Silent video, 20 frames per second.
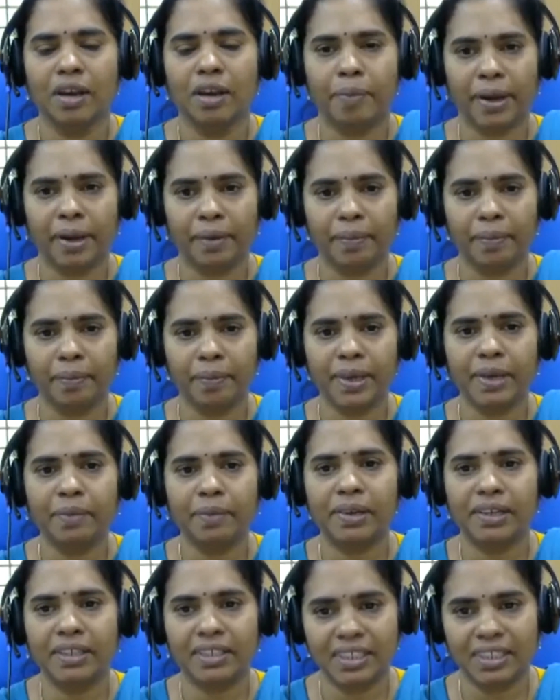
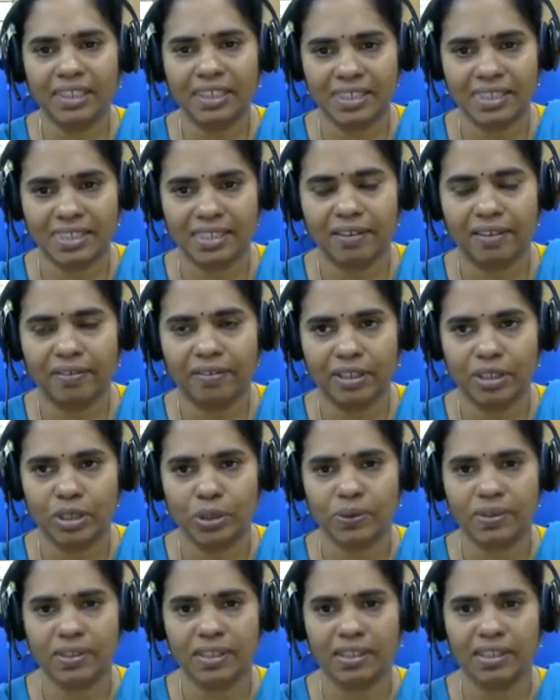permeability test for
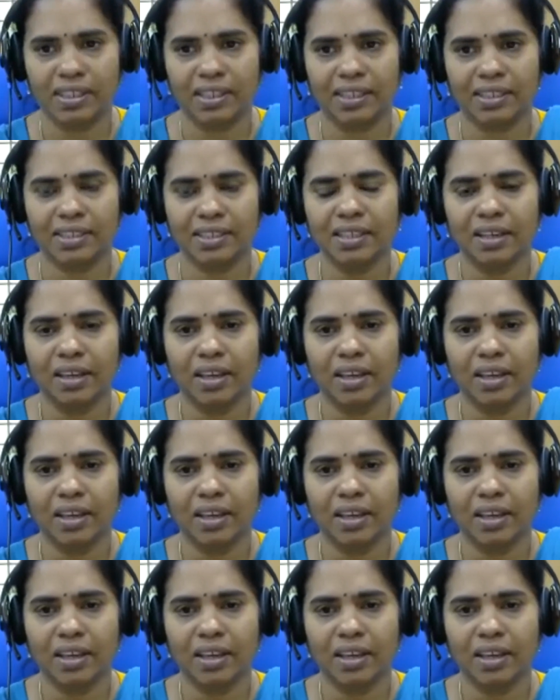geosynthetics.